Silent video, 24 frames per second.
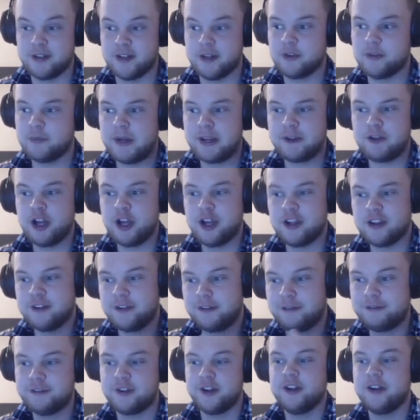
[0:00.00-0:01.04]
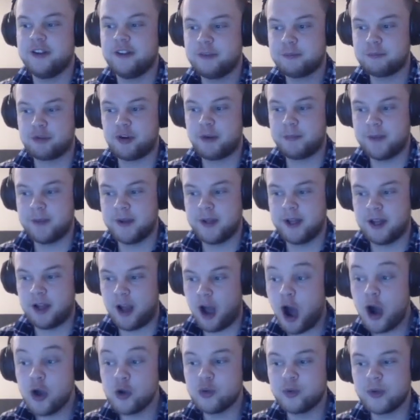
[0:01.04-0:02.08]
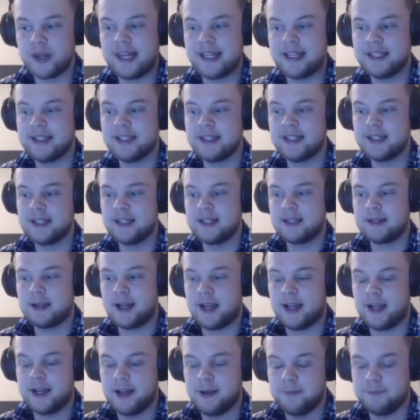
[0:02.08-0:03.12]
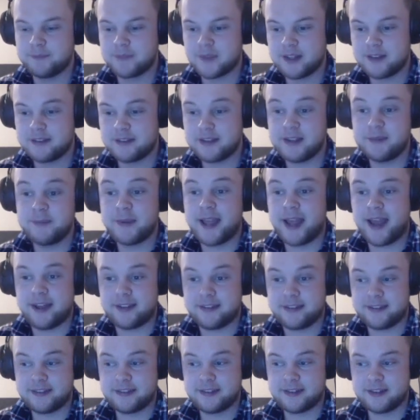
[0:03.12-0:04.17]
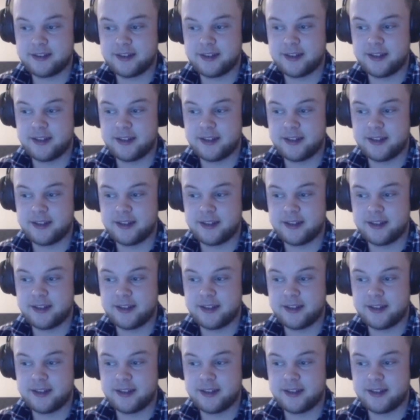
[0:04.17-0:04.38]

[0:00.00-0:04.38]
It was my kind of first proper only DPS.